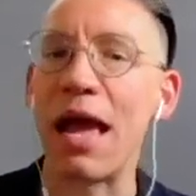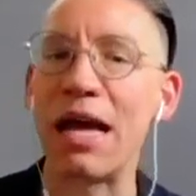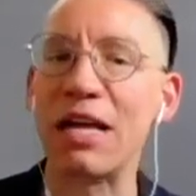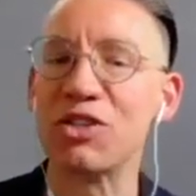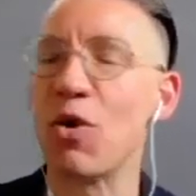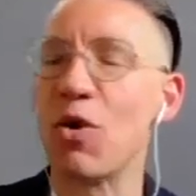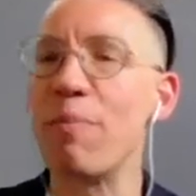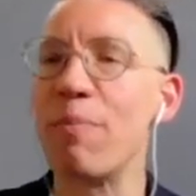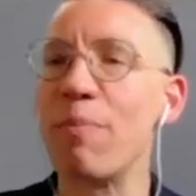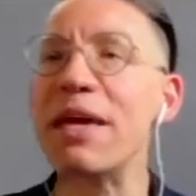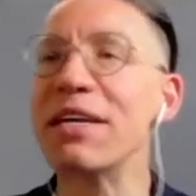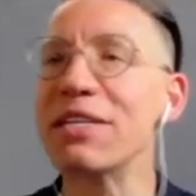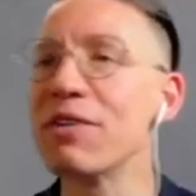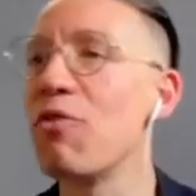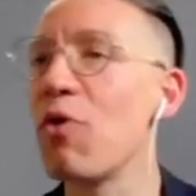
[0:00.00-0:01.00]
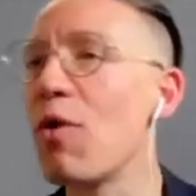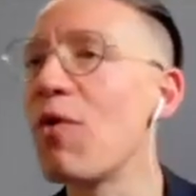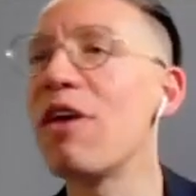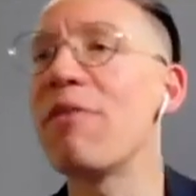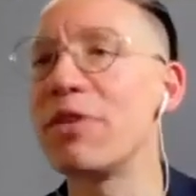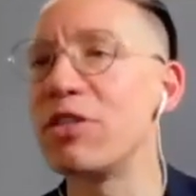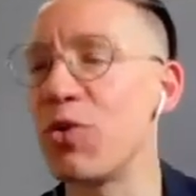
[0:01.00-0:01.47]
And so a piece of what
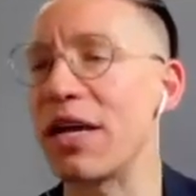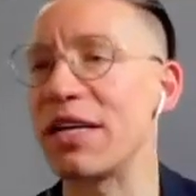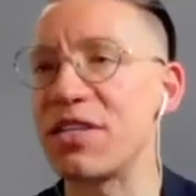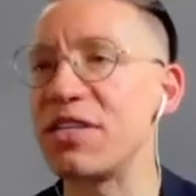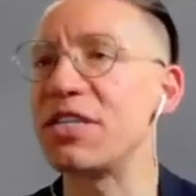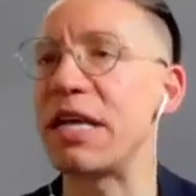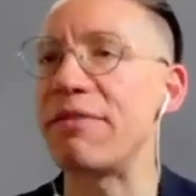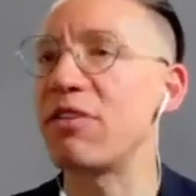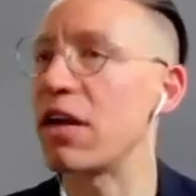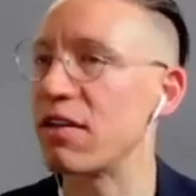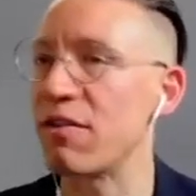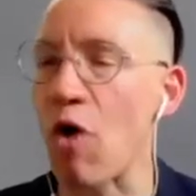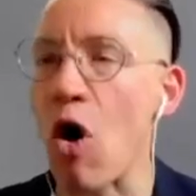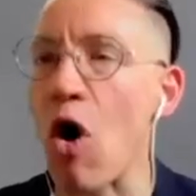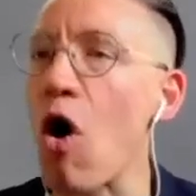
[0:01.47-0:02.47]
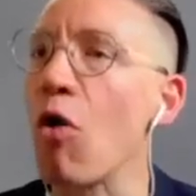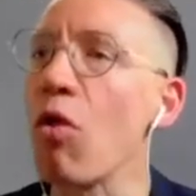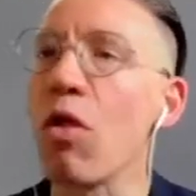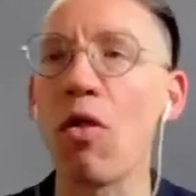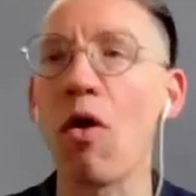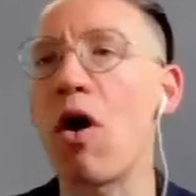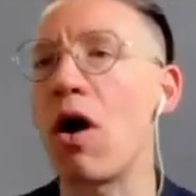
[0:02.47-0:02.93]
we've been doing as the safety executive
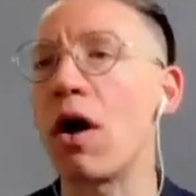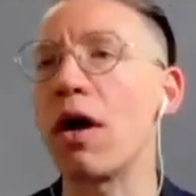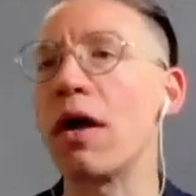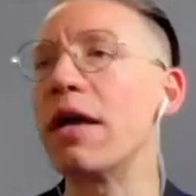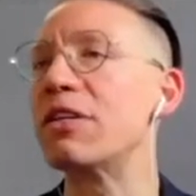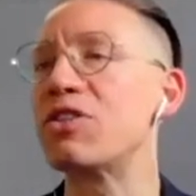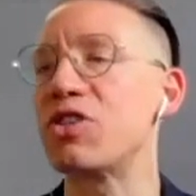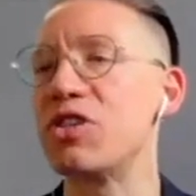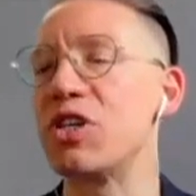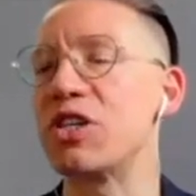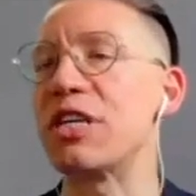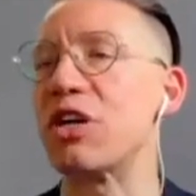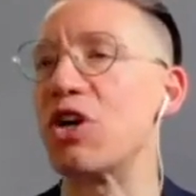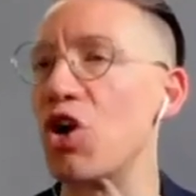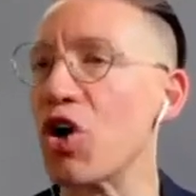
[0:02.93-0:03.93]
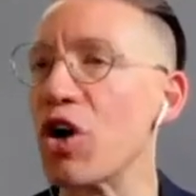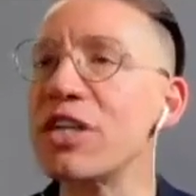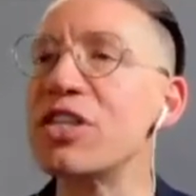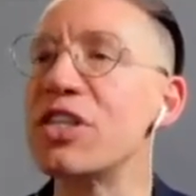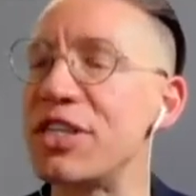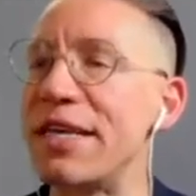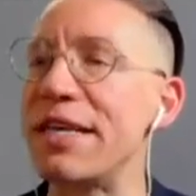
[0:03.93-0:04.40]
all along is to just
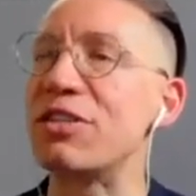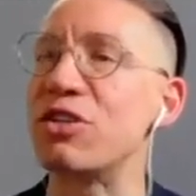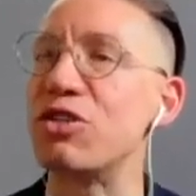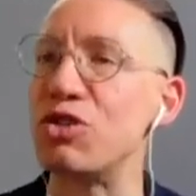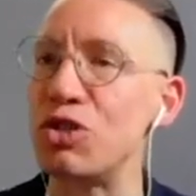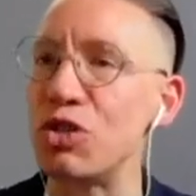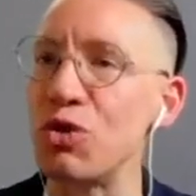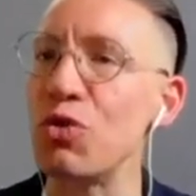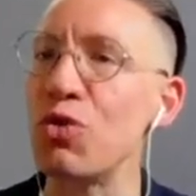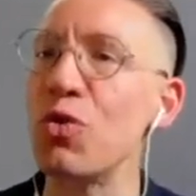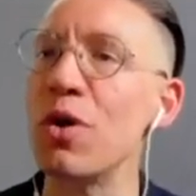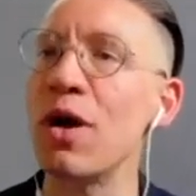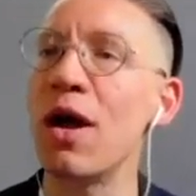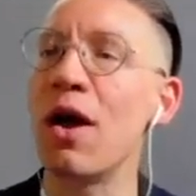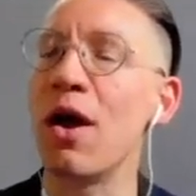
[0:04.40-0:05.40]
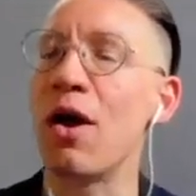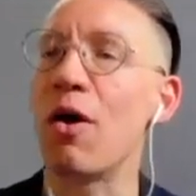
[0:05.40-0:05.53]
encourage the city to do